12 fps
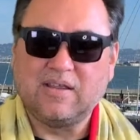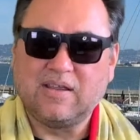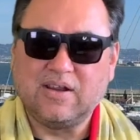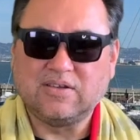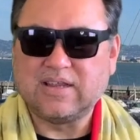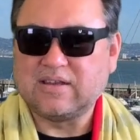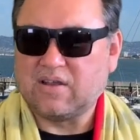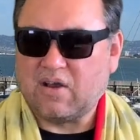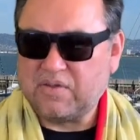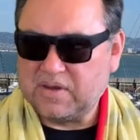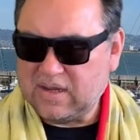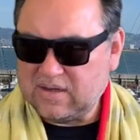You know, it's not
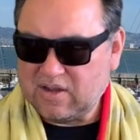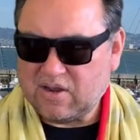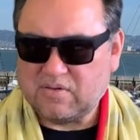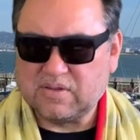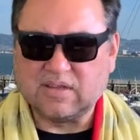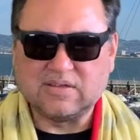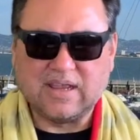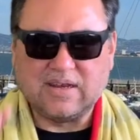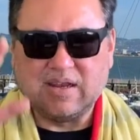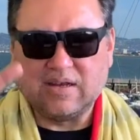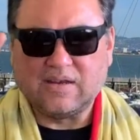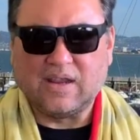all the detail with
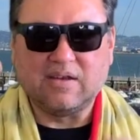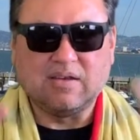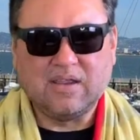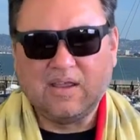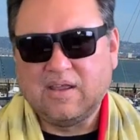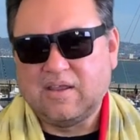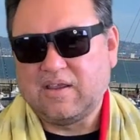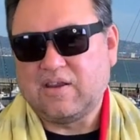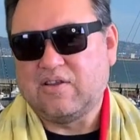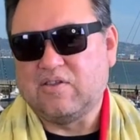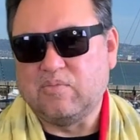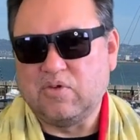ascendant and, you
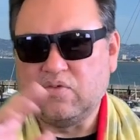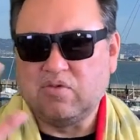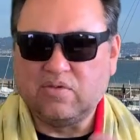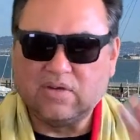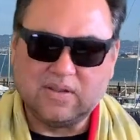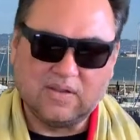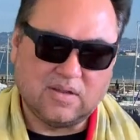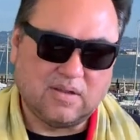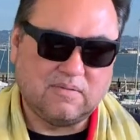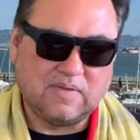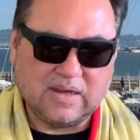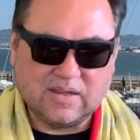know, the moon and
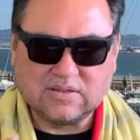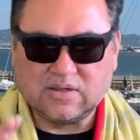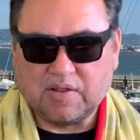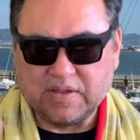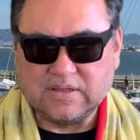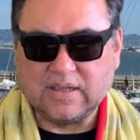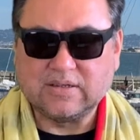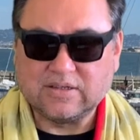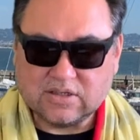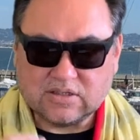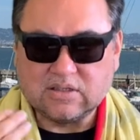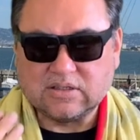uh, Venus and all these things.
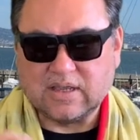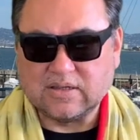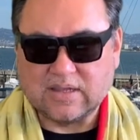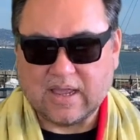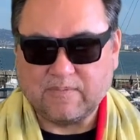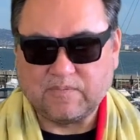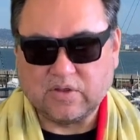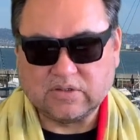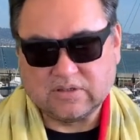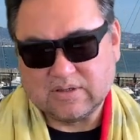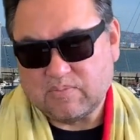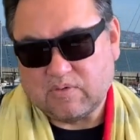It's just the sun sign. So
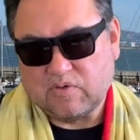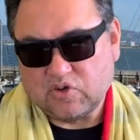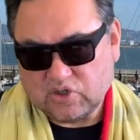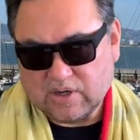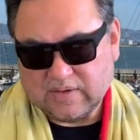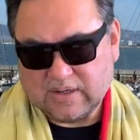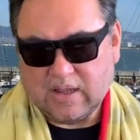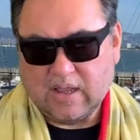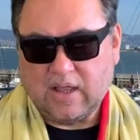it's a simple version of it.